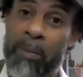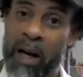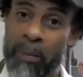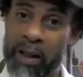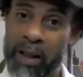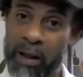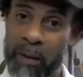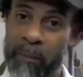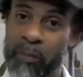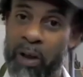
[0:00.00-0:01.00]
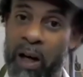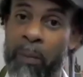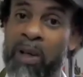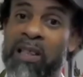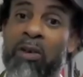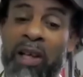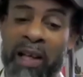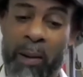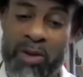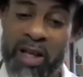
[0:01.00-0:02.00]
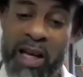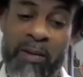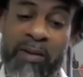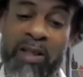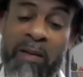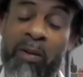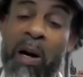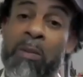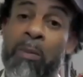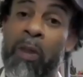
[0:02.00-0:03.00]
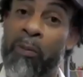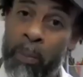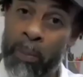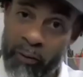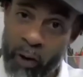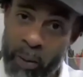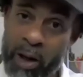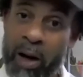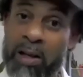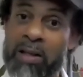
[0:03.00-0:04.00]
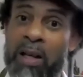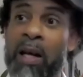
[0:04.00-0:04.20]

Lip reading: coming here because I was saying, in Denver, I was in performing arts.